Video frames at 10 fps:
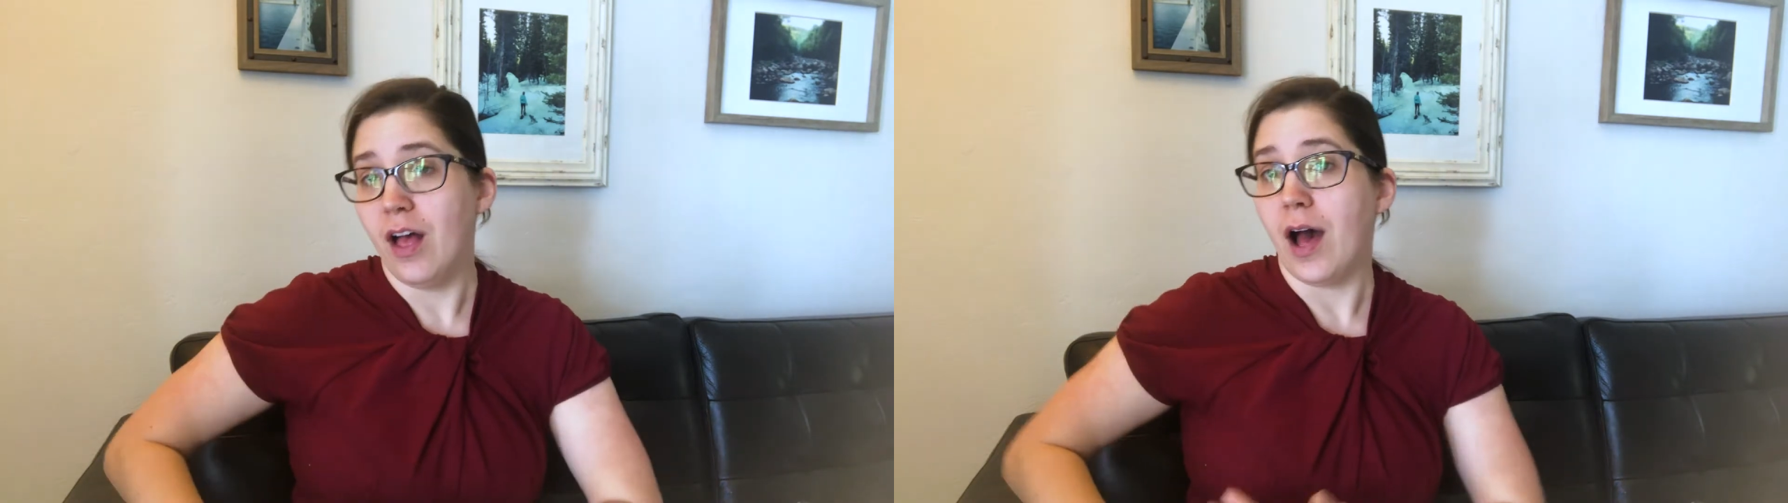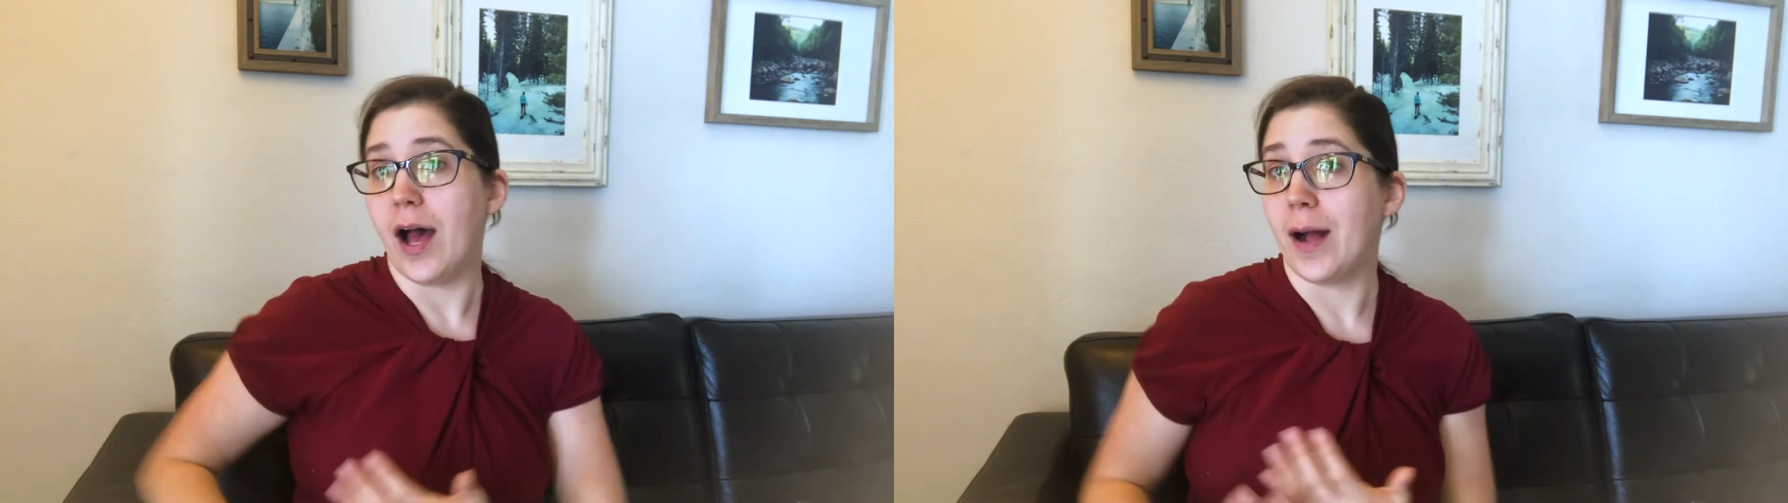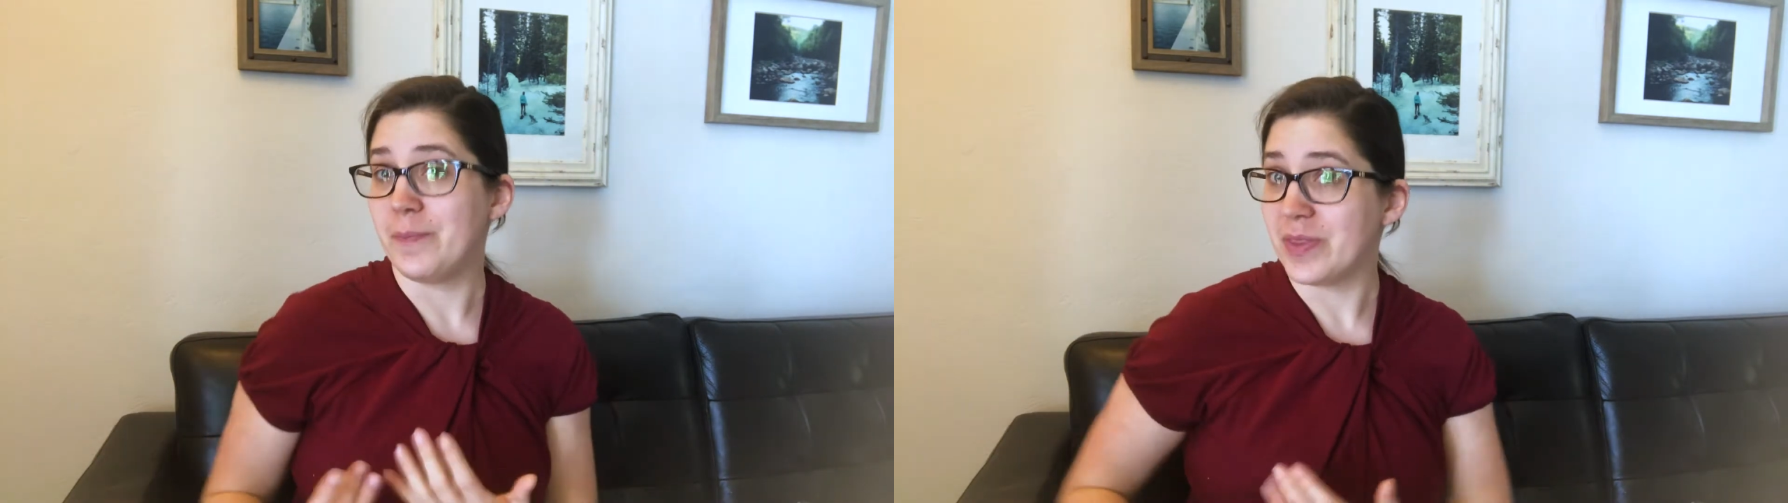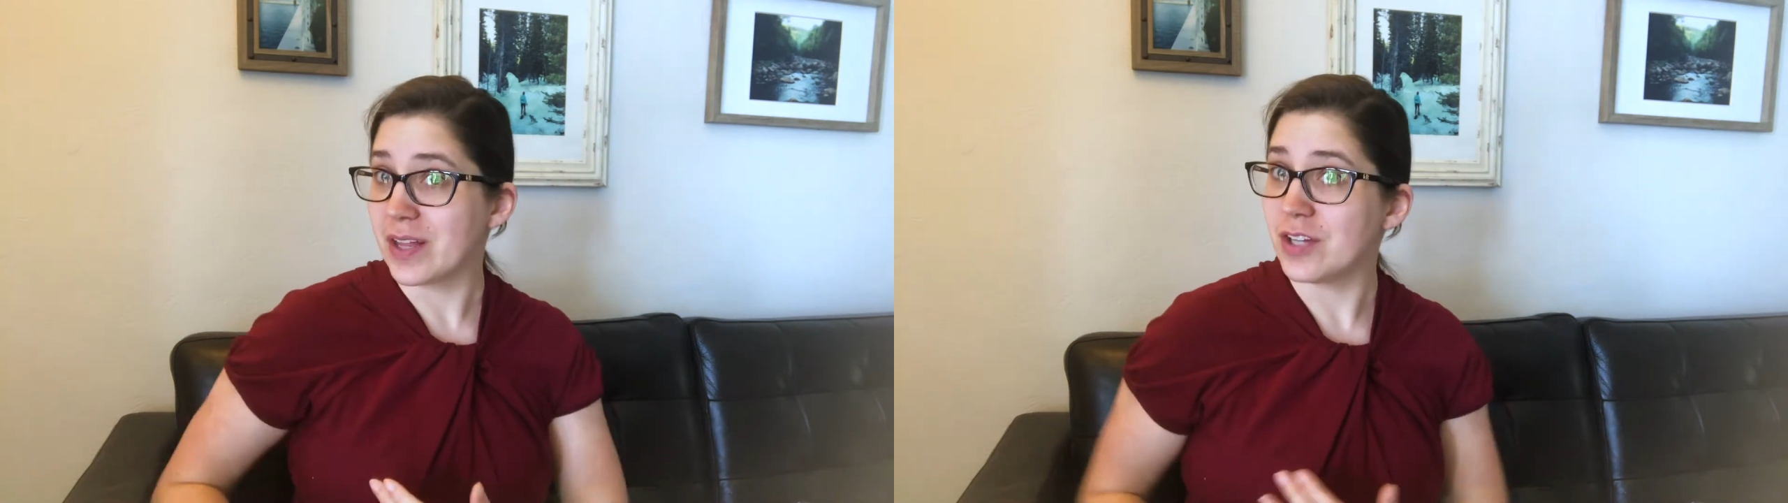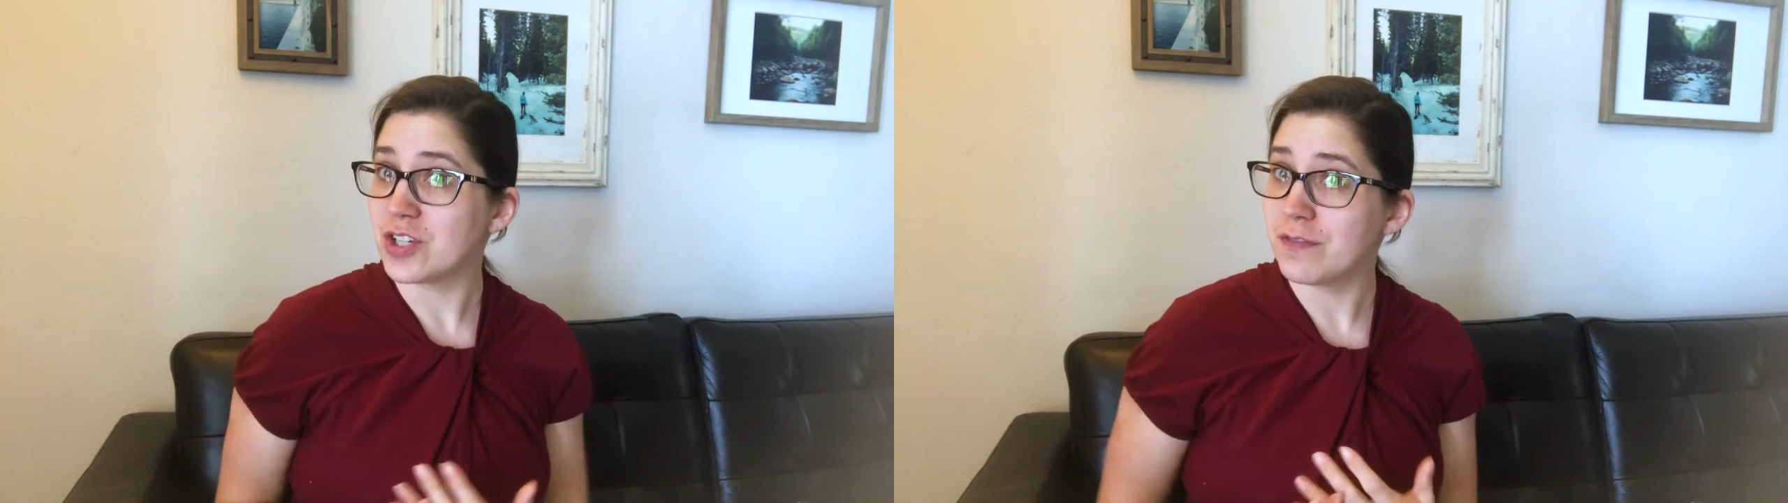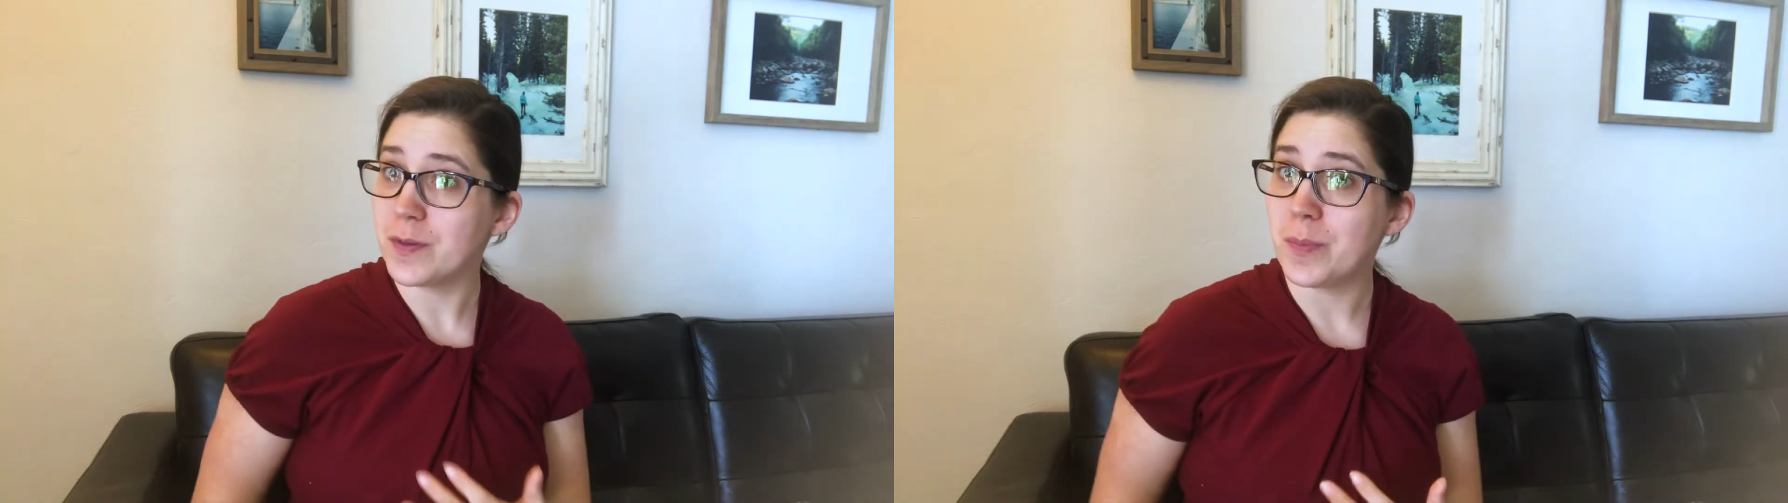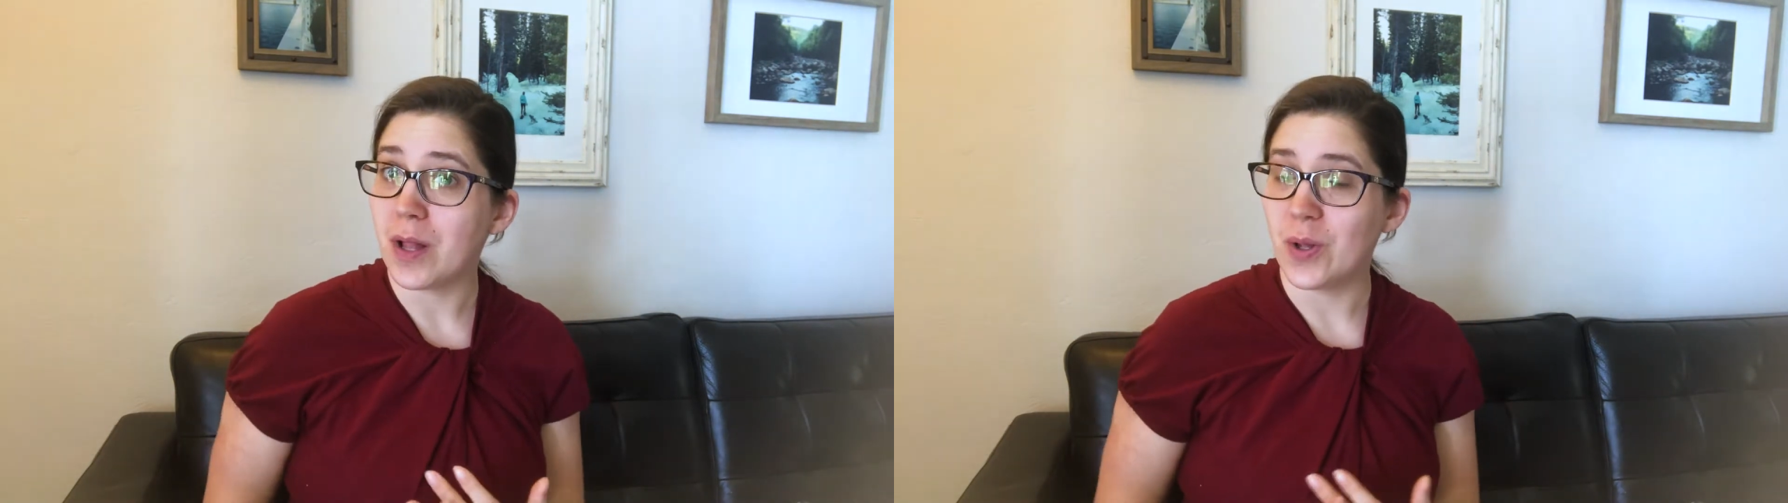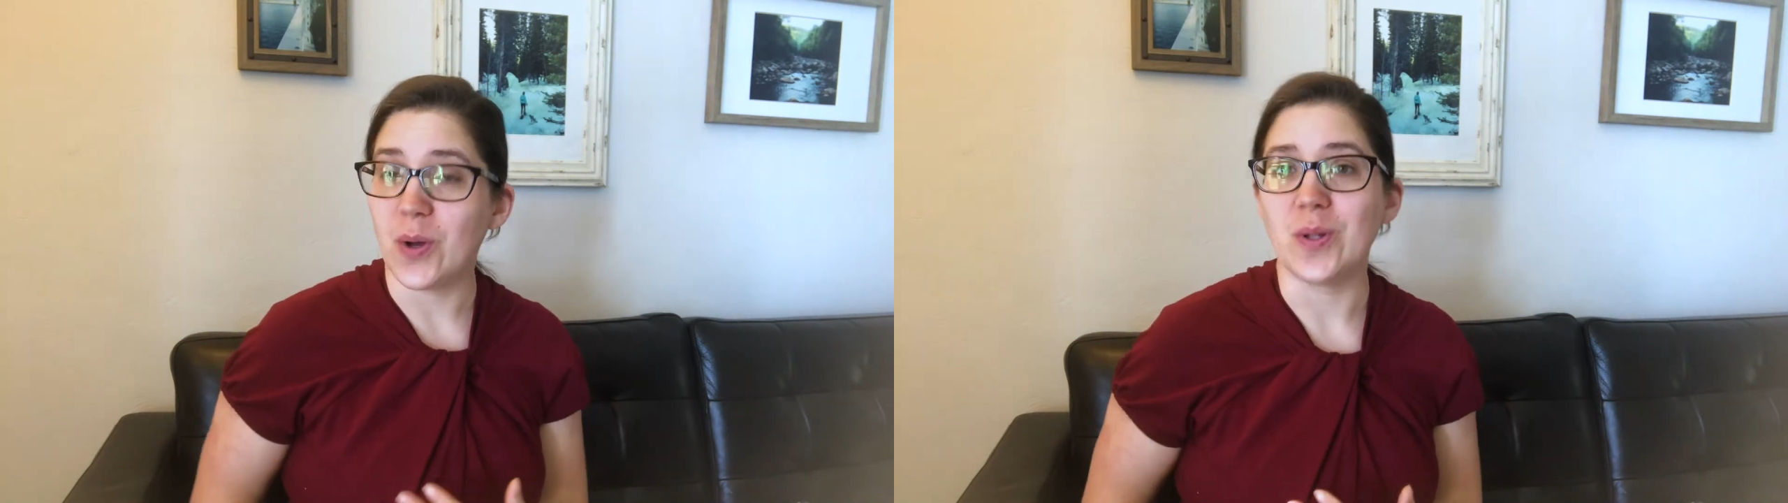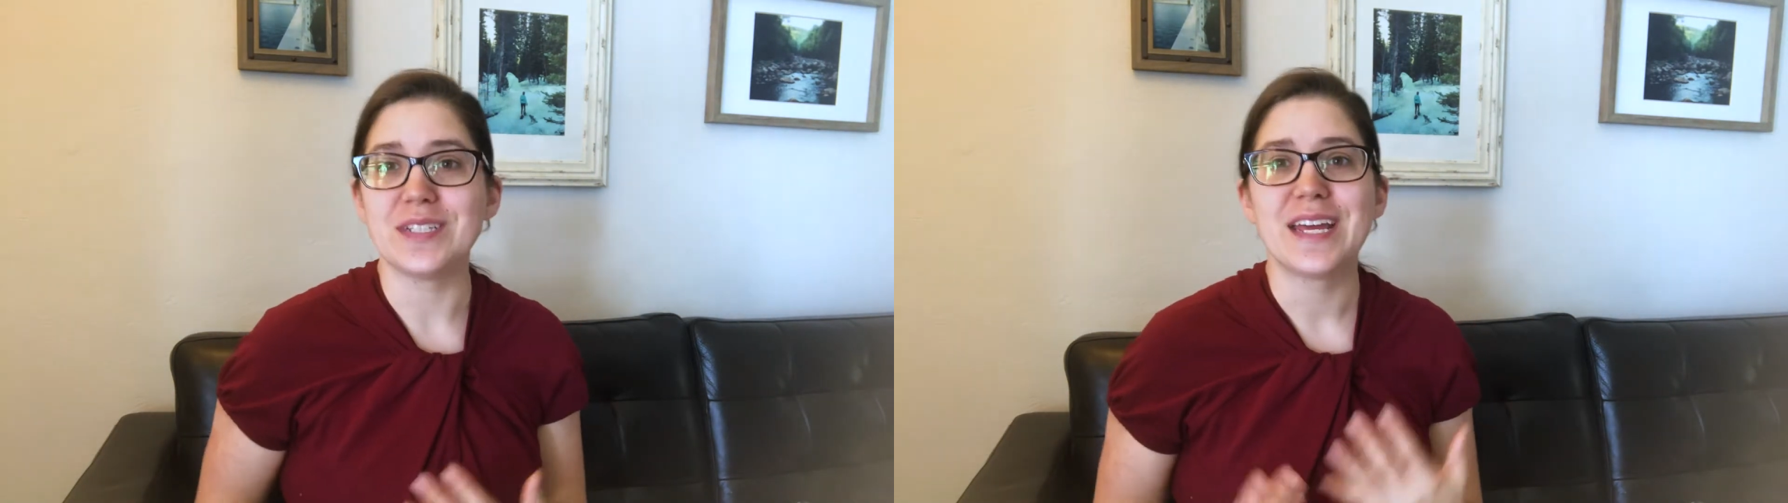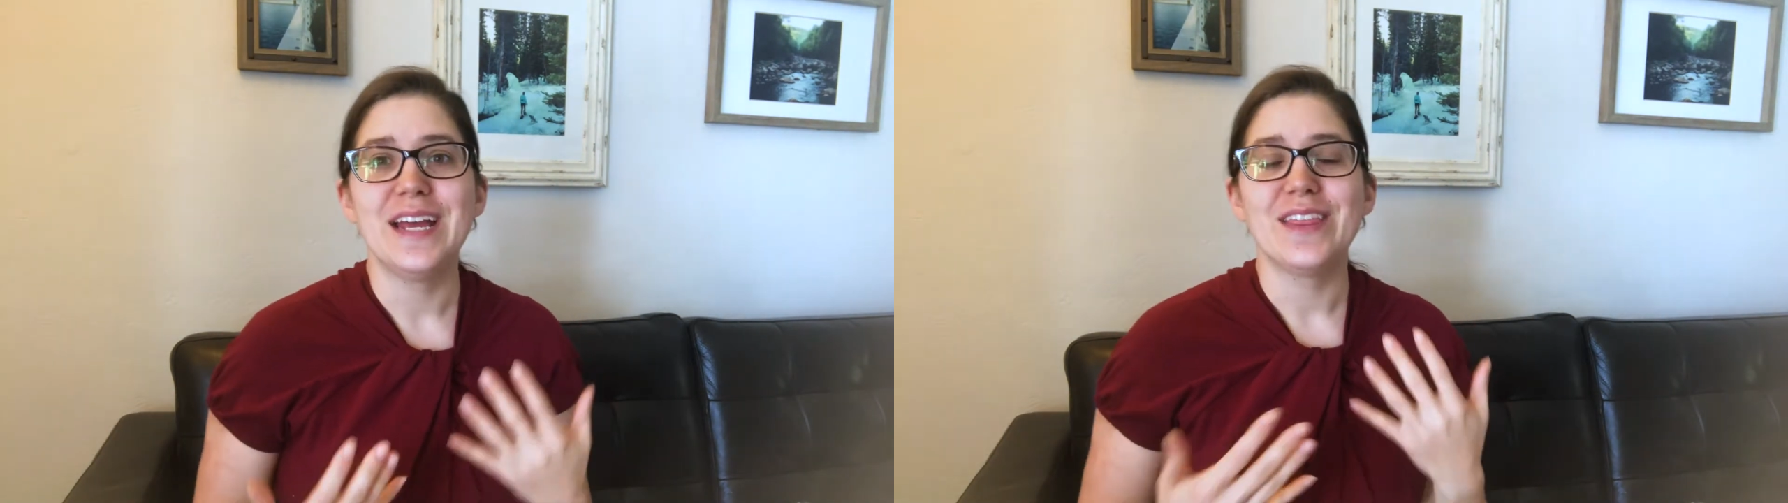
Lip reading: the clutch or football hold?